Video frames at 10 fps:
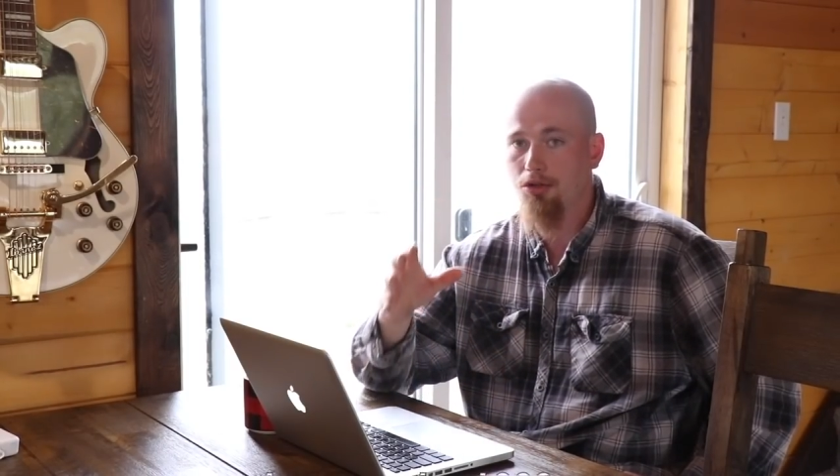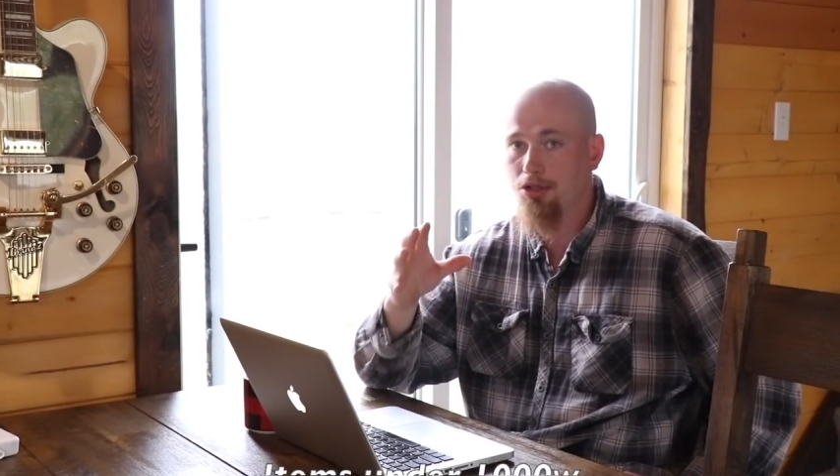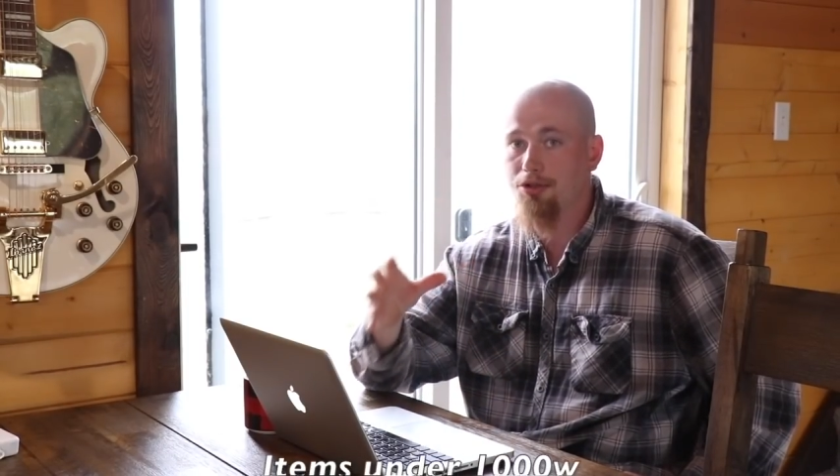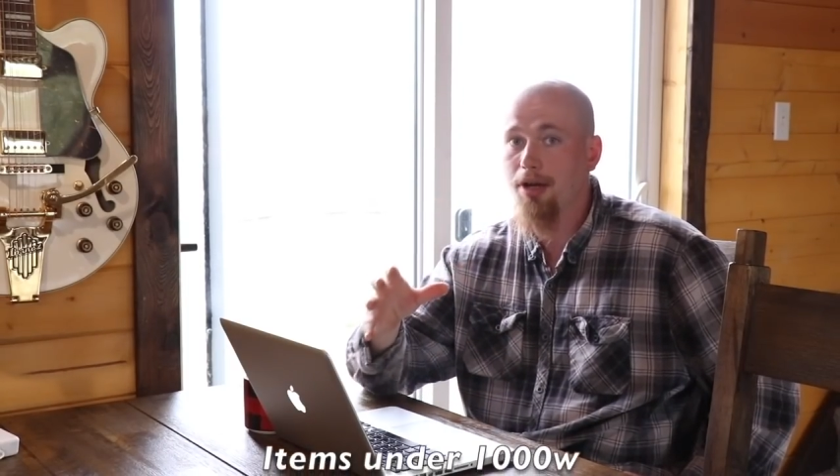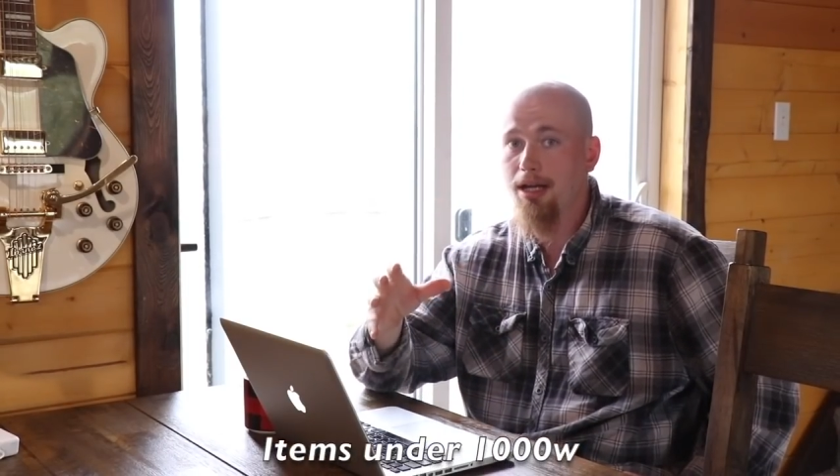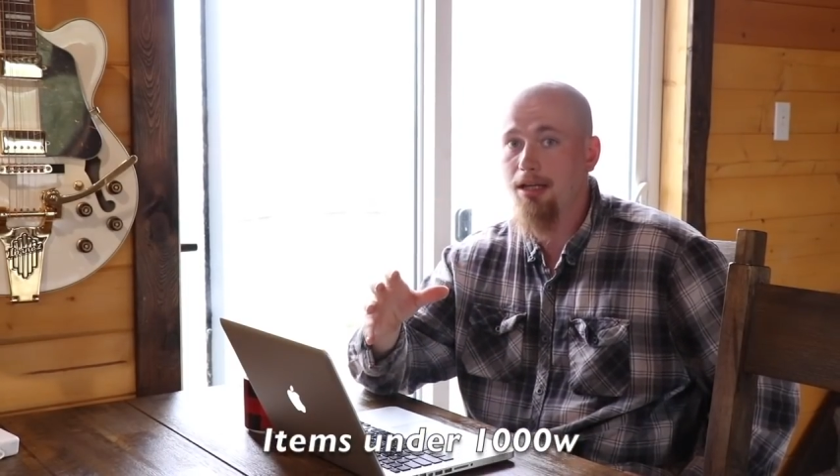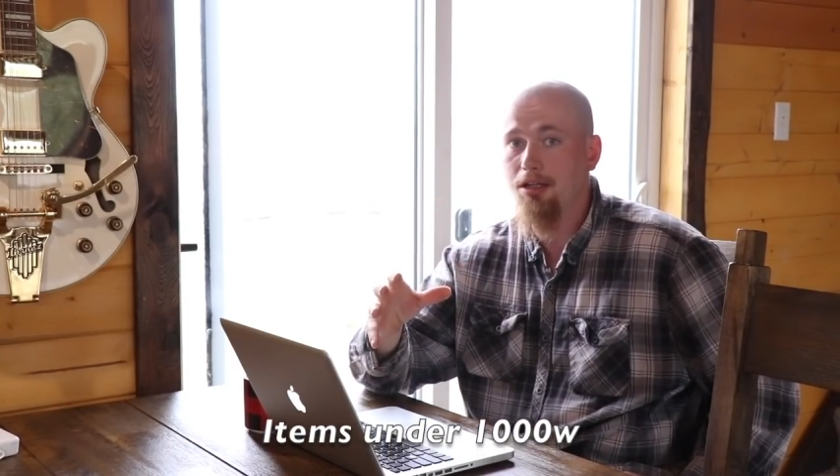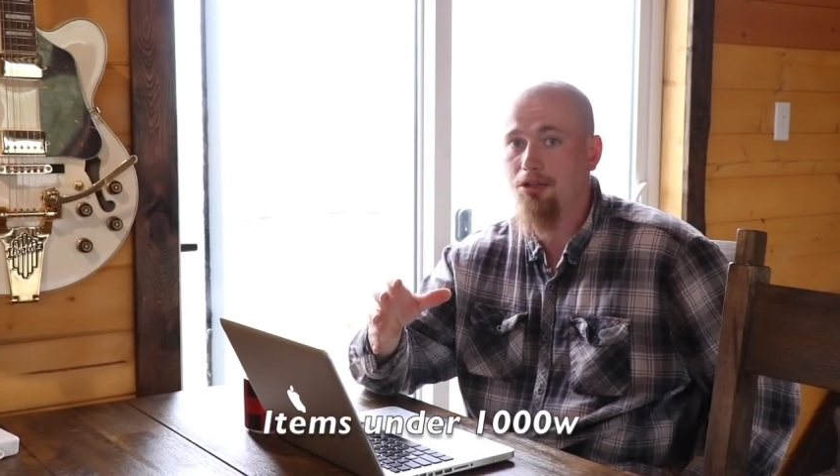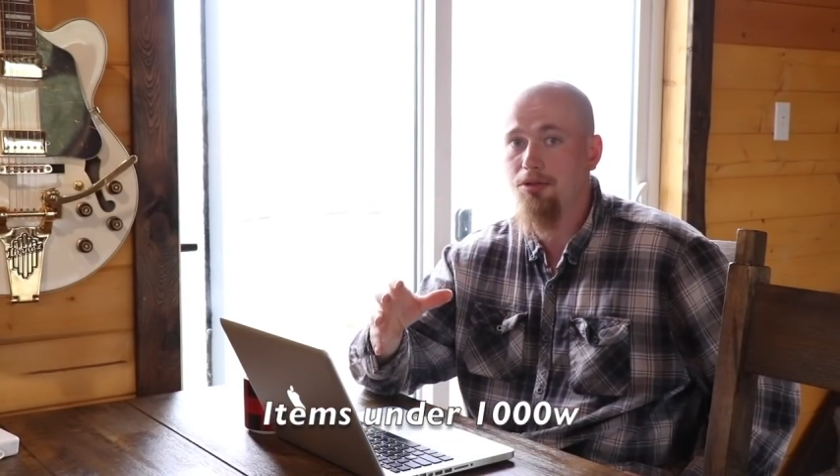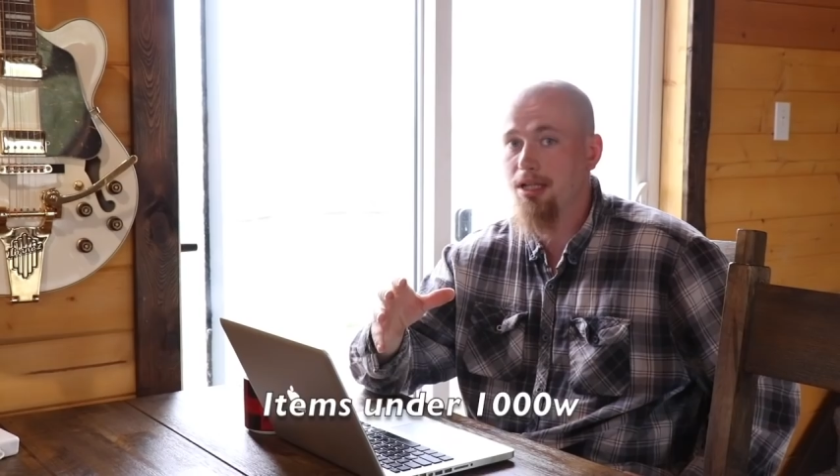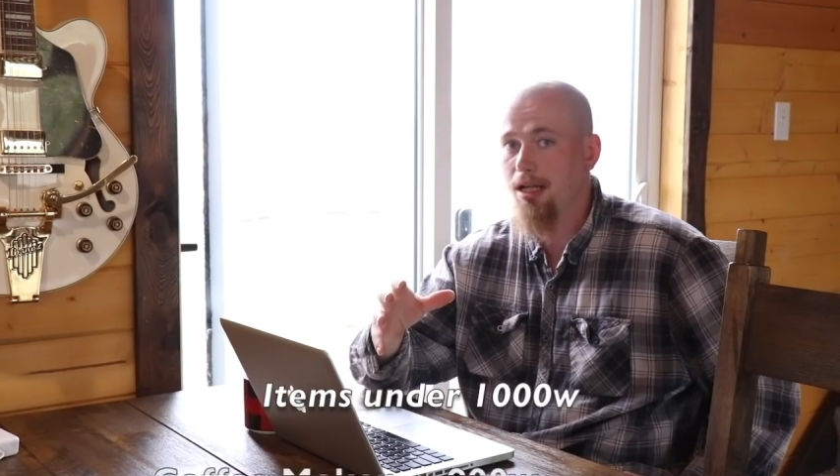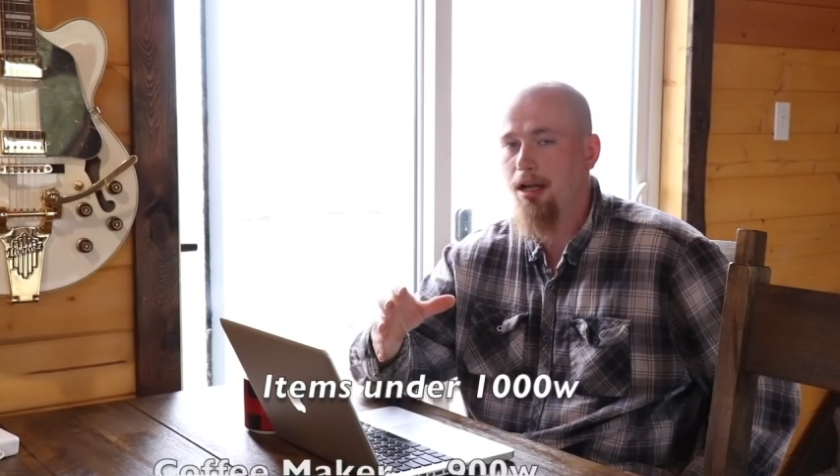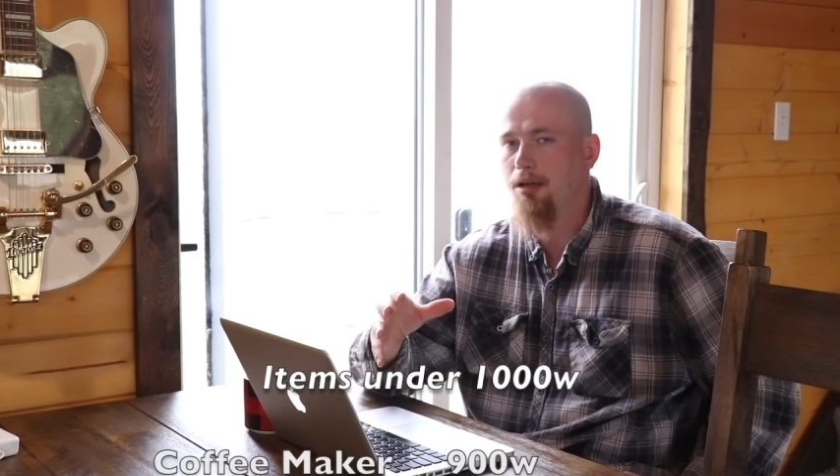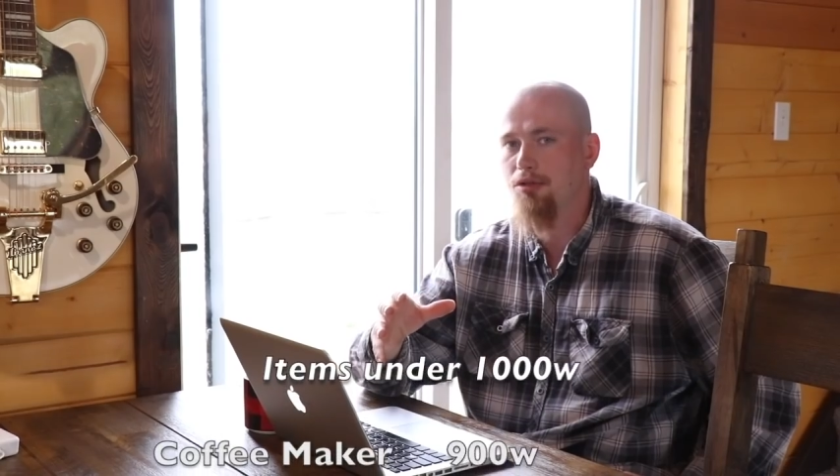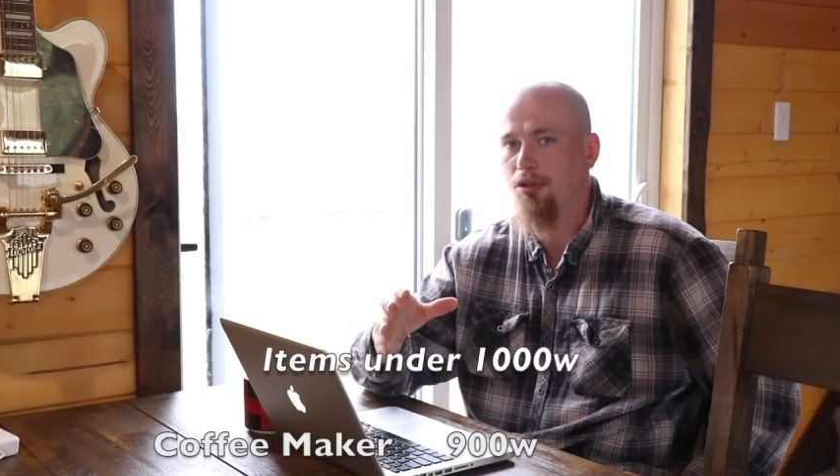straight into using a
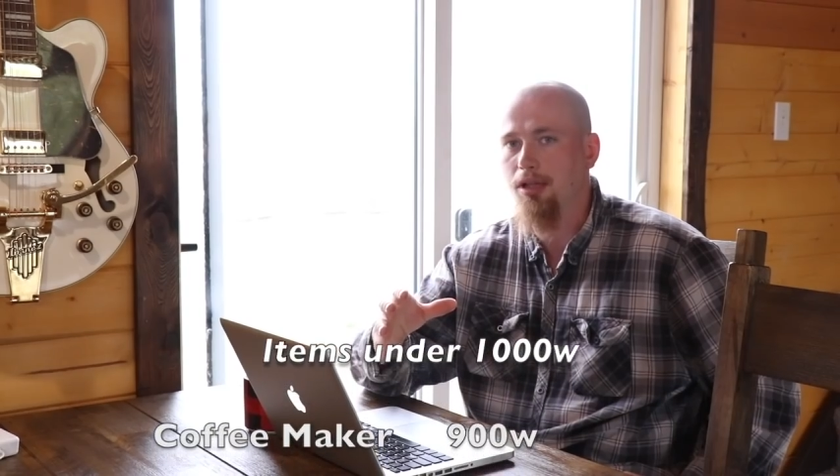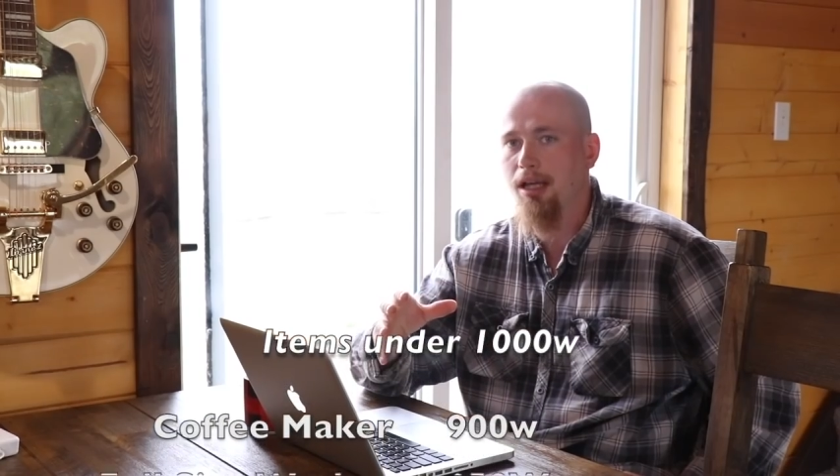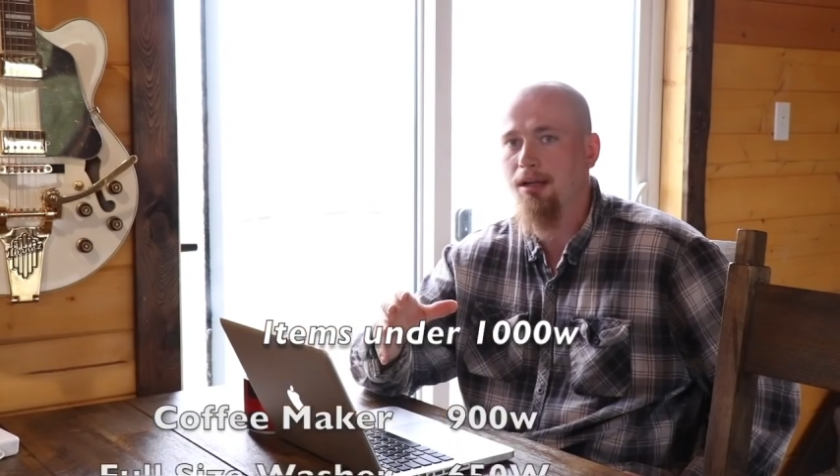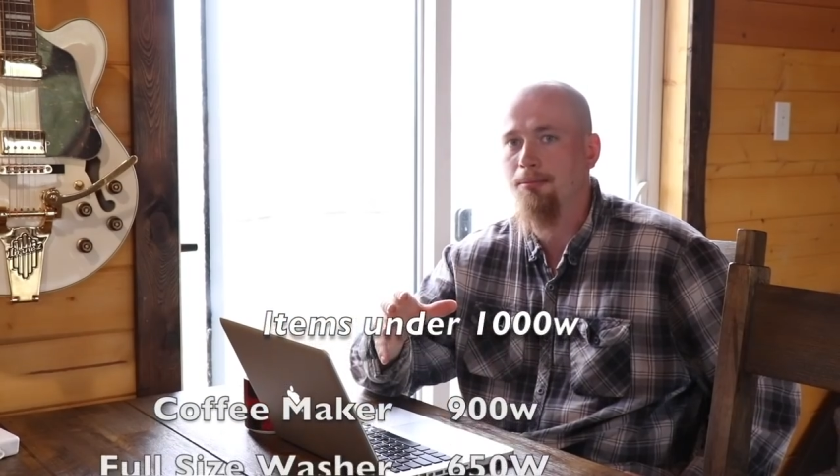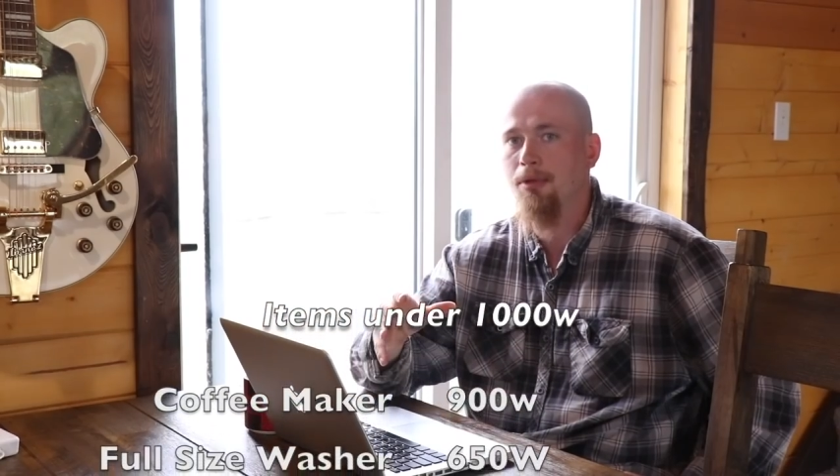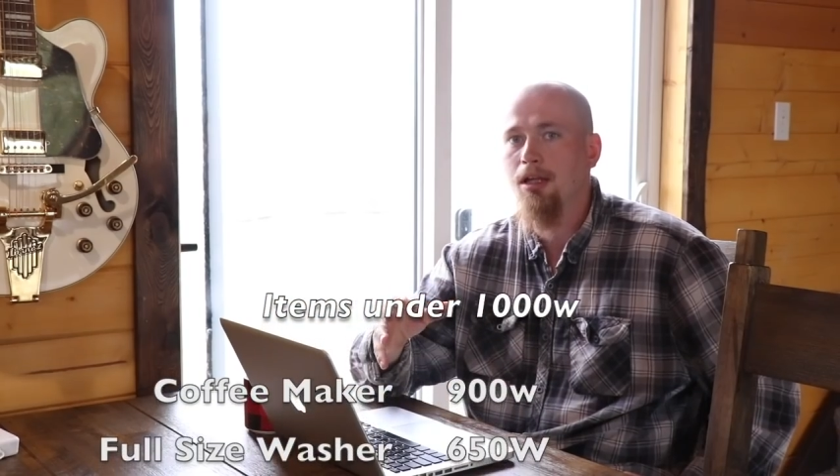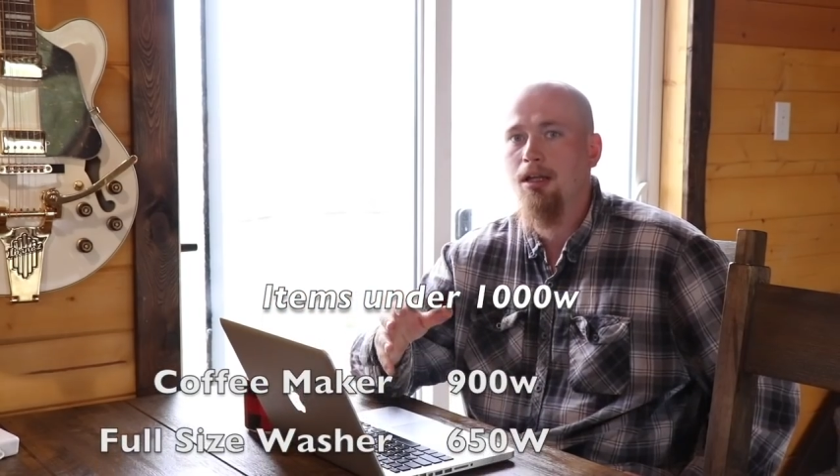household item